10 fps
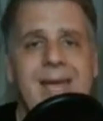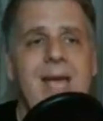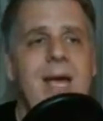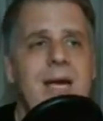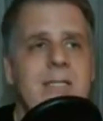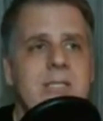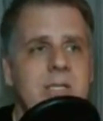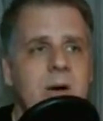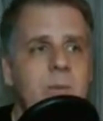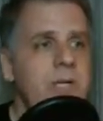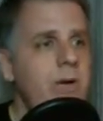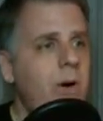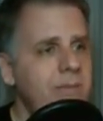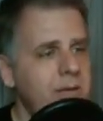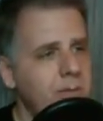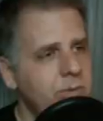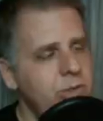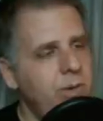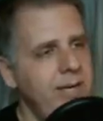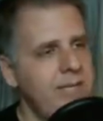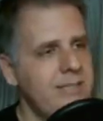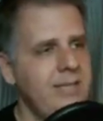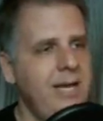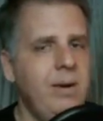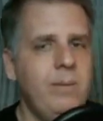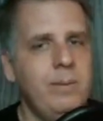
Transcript: And so we do hope that you will join us there.